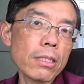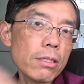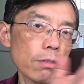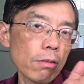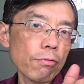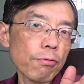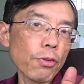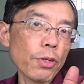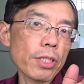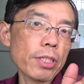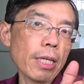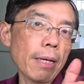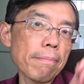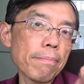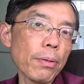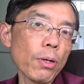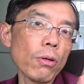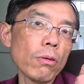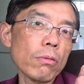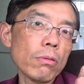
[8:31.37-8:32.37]
for
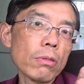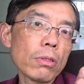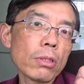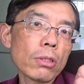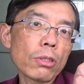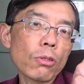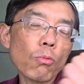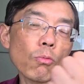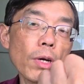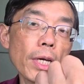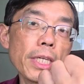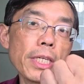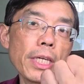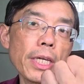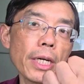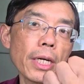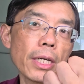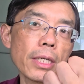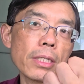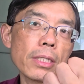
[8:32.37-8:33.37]
example, 1
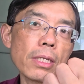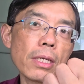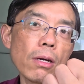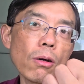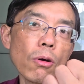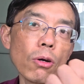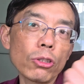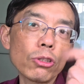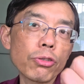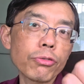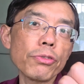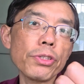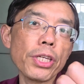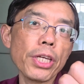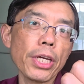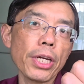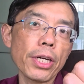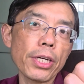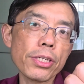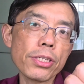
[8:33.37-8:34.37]
year or 2
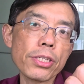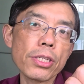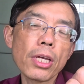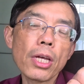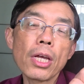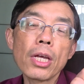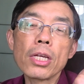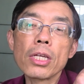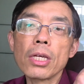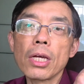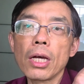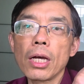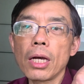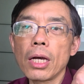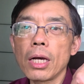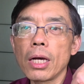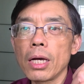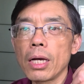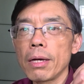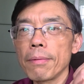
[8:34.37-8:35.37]
years,
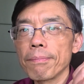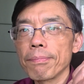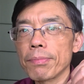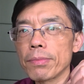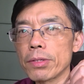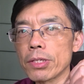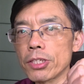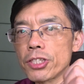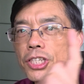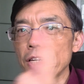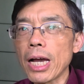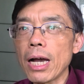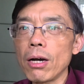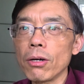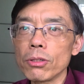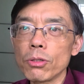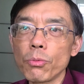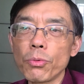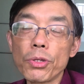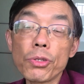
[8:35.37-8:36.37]
the
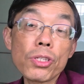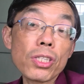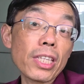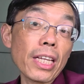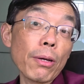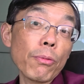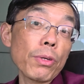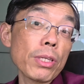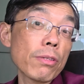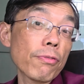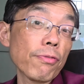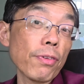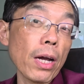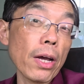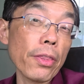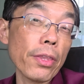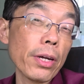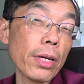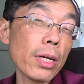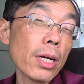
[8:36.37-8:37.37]
child will stay with
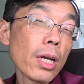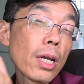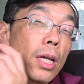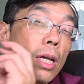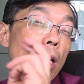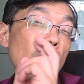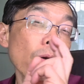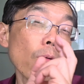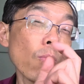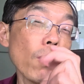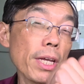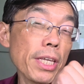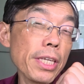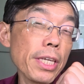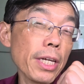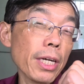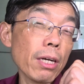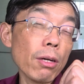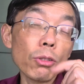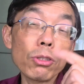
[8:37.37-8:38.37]
father. 1
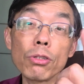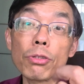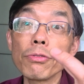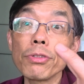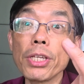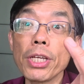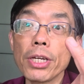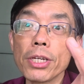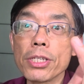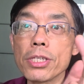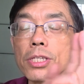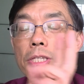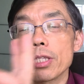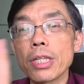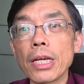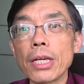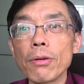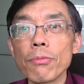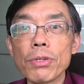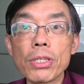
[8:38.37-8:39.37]
year or 2 years
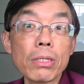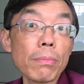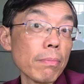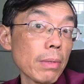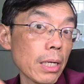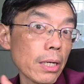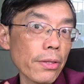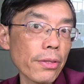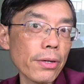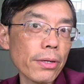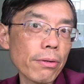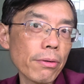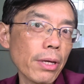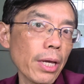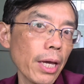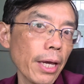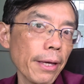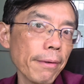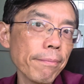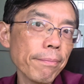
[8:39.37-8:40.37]
staying with mother.
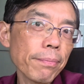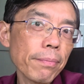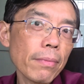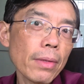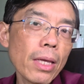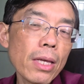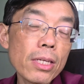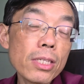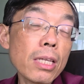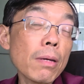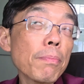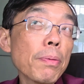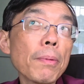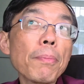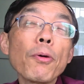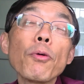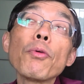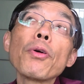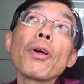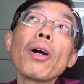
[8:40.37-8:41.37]
Okay, some
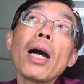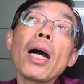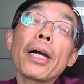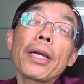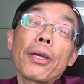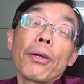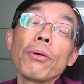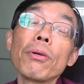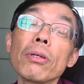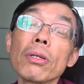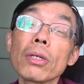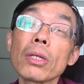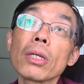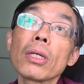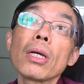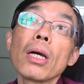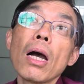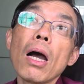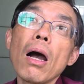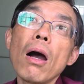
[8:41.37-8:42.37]
people will argue,
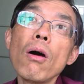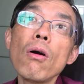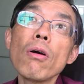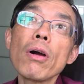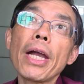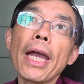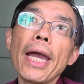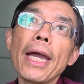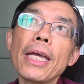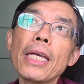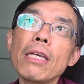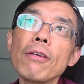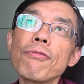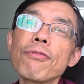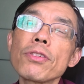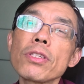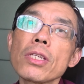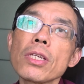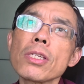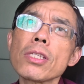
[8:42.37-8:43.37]
okay, if
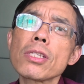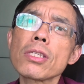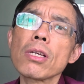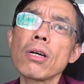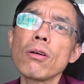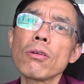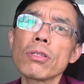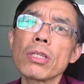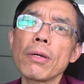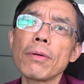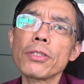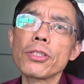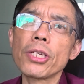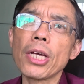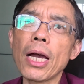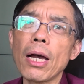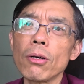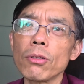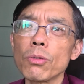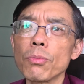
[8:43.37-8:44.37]
this so the
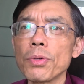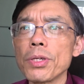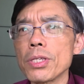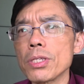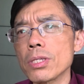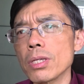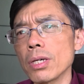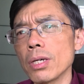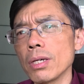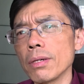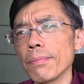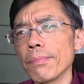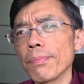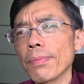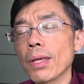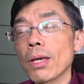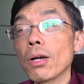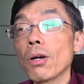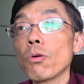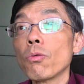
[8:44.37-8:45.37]
child
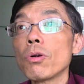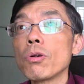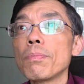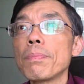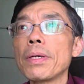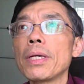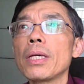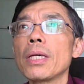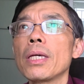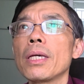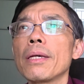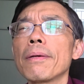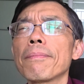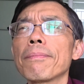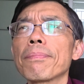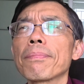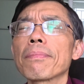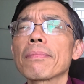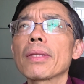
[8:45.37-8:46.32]
will be